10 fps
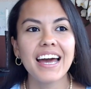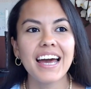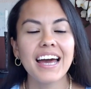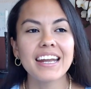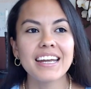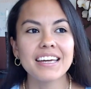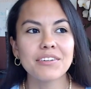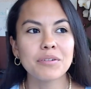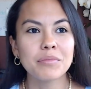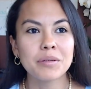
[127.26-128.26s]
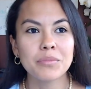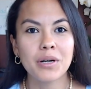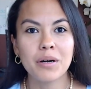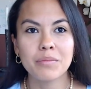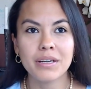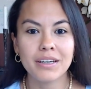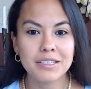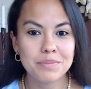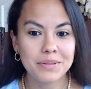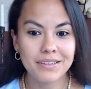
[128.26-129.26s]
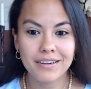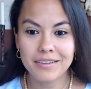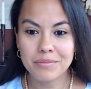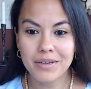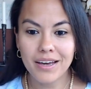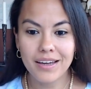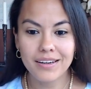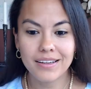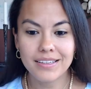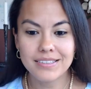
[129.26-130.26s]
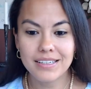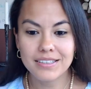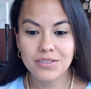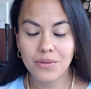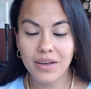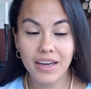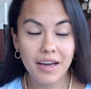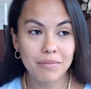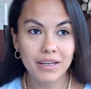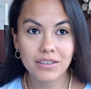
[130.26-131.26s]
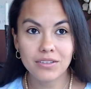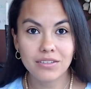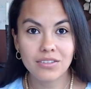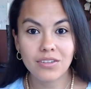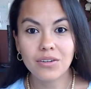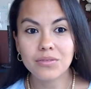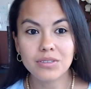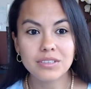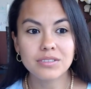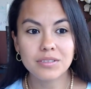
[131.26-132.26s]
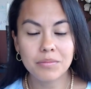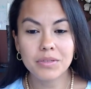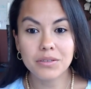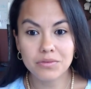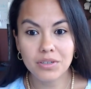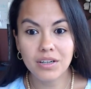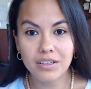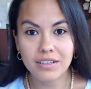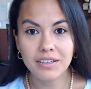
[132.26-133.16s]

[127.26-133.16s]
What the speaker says: And I remember how my husband hugged me and he said, it's okay. I'm like, no, there's something wrong.